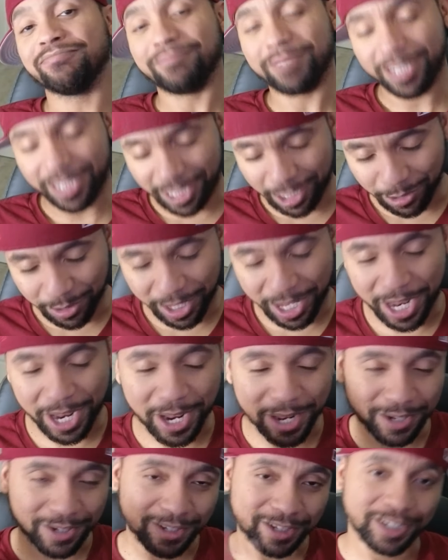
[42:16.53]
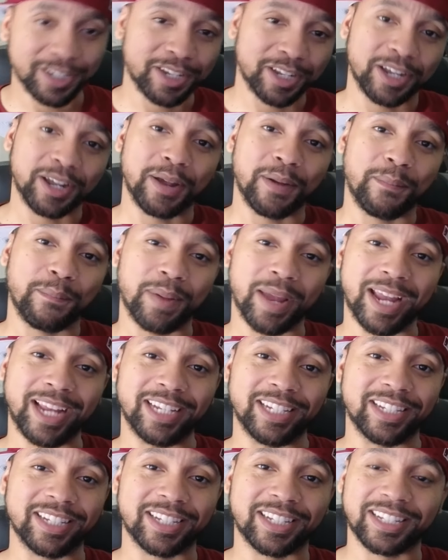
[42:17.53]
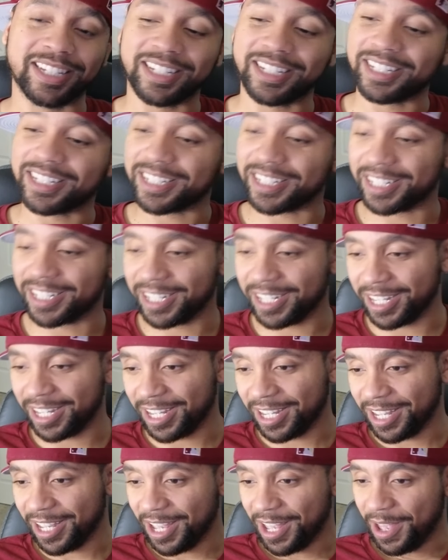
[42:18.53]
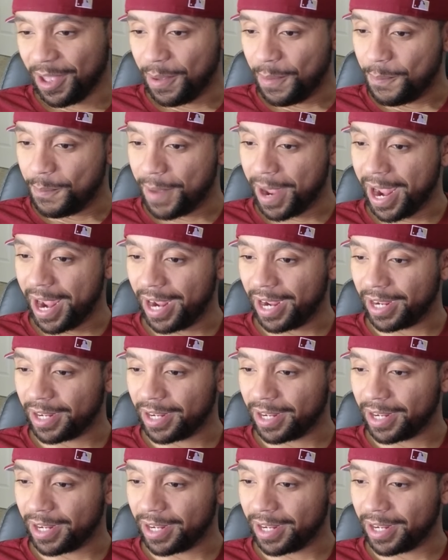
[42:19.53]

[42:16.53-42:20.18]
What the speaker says: Until then, peace. Man,